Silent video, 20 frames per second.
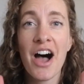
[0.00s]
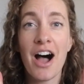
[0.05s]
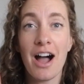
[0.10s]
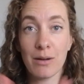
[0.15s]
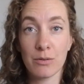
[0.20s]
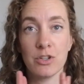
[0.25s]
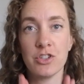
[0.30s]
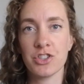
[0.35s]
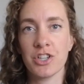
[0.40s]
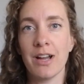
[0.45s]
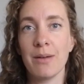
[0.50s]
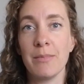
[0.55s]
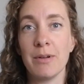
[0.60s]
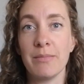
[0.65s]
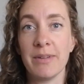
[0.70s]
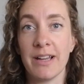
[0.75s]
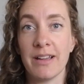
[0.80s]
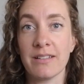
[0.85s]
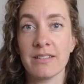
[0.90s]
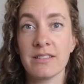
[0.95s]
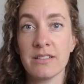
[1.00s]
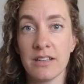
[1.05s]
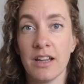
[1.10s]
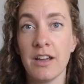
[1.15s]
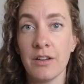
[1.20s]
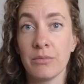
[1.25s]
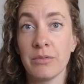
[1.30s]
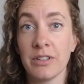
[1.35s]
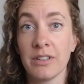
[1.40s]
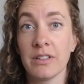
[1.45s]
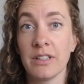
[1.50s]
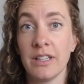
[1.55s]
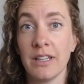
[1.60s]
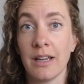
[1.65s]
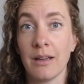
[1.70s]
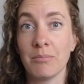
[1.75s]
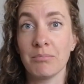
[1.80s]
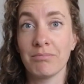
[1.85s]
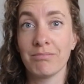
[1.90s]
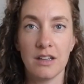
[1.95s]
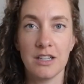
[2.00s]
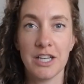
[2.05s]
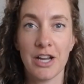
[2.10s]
I'm gonna try my best, I really am.